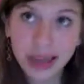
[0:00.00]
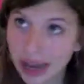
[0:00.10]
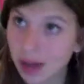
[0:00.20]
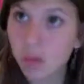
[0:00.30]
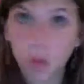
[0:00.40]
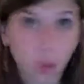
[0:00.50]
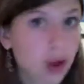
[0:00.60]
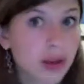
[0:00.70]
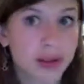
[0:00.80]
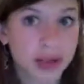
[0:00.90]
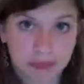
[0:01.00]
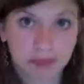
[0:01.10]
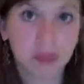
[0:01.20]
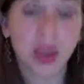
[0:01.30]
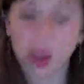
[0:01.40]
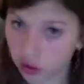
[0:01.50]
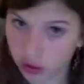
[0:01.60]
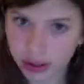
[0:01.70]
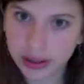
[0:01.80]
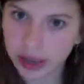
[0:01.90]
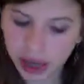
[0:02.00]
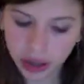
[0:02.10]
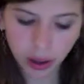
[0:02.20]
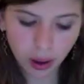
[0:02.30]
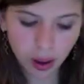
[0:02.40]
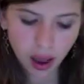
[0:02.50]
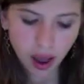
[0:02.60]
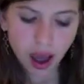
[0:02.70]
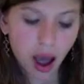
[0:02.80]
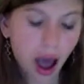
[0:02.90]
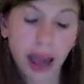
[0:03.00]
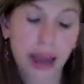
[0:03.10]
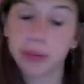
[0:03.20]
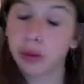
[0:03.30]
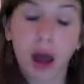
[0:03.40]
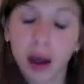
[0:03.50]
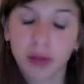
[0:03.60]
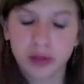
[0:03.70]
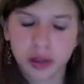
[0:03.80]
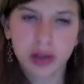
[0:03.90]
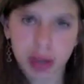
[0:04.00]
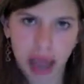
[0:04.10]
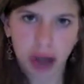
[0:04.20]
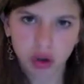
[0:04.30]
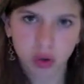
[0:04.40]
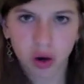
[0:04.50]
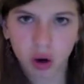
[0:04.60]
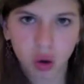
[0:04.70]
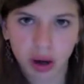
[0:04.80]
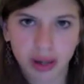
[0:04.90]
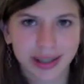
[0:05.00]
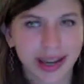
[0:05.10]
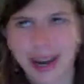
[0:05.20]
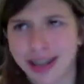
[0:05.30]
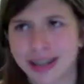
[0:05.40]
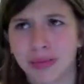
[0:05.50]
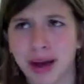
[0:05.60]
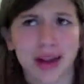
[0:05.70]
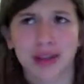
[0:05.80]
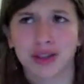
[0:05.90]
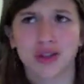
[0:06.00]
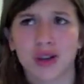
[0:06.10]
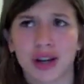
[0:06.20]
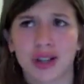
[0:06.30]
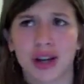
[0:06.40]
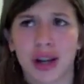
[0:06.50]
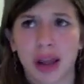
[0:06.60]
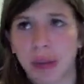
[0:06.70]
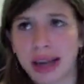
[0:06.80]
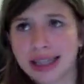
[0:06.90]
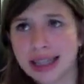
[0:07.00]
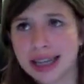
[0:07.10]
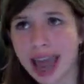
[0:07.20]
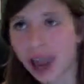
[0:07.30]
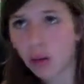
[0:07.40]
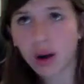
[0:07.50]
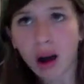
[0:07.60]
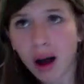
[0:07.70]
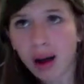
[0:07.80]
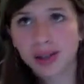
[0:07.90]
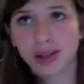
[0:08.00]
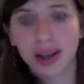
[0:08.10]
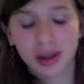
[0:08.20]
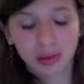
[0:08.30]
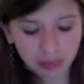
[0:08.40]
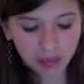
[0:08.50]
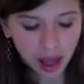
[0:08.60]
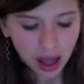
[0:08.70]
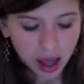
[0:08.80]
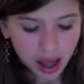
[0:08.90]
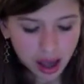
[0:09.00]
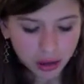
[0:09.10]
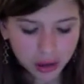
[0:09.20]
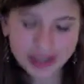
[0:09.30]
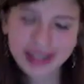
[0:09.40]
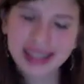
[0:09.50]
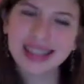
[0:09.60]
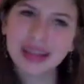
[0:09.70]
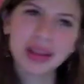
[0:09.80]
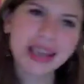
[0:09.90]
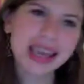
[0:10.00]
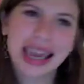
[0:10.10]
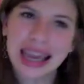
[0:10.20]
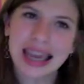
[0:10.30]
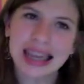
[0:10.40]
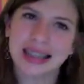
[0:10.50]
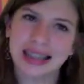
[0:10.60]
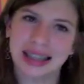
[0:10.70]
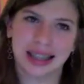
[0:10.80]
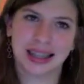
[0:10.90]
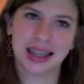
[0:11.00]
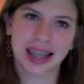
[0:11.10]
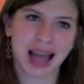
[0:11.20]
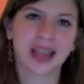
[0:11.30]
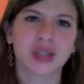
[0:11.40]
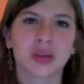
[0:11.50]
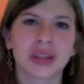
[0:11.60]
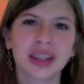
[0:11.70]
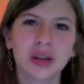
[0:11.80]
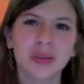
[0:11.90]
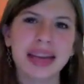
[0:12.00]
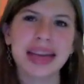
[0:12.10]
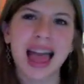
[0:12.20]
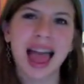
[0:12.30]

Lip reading: camp was interesting. I loved the actual course, and my instructor and my TA were awesome. Just some of the kids in the class were a little bit